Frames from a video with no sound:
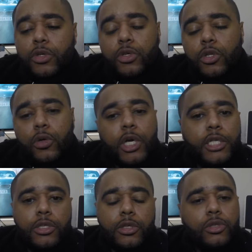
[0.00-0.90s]
you know,
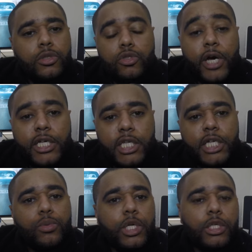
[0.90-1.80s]
like the track
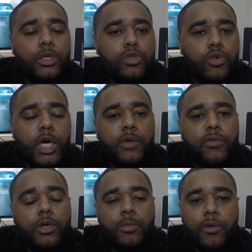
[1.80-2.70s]
days where you can drive
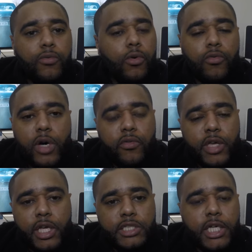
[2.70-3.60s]
a
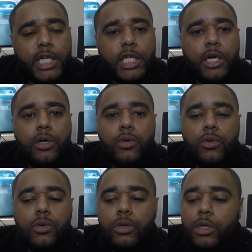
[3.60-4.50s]
458 Italia,
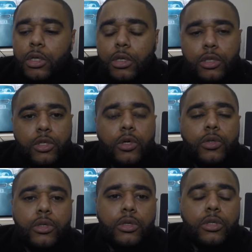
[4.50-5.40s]
or, you know,
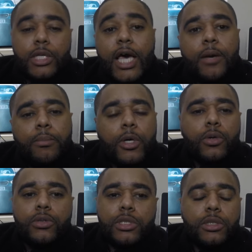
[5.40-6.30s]
the
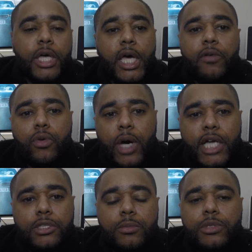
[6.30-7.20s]
Lambos and the aerial
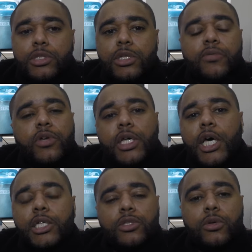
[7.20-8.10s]
Atoms and stuff like
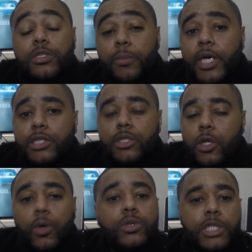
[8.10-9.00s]
that. So expect
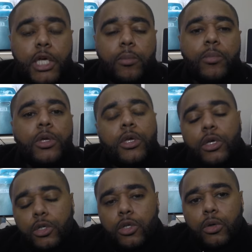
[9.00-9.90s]
loads of them.
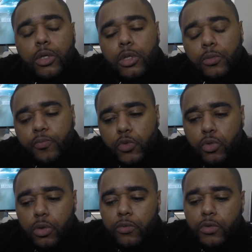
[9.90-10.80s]
You know, I'm going to
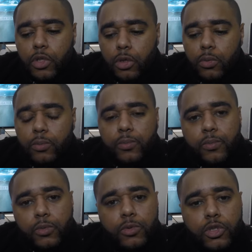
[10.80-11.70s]
sort of, you know,
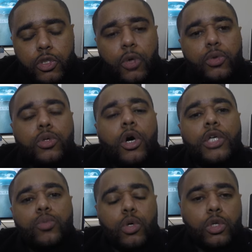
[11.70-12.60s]
show you
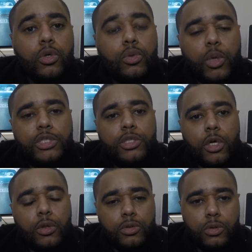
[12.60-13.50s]
guys what are the good ones to
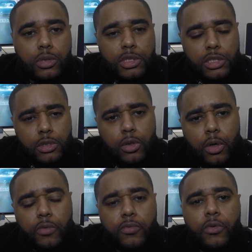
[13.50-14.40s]
go to, because there's a
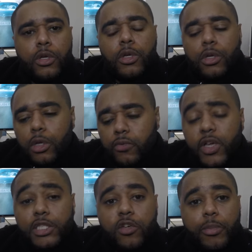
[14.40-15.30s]
lot of
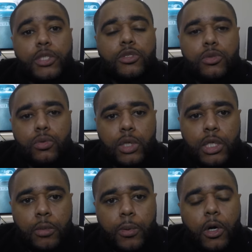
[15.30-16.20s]
events I've been to
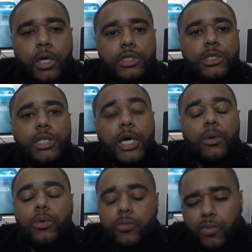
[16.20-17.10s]
in the past and
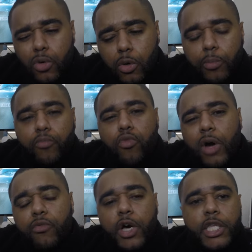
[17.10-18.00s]
now I've got a
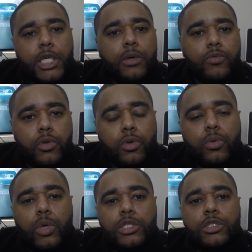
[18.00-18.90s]
rough idea of the
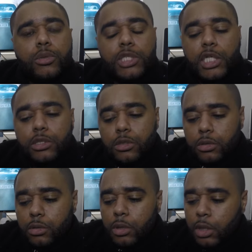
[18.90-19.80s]
good ones to attend
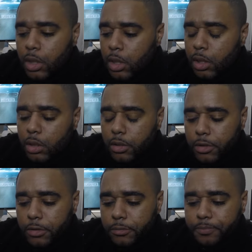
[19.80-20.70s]

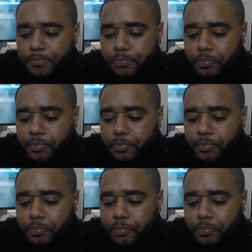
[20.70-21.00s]
to.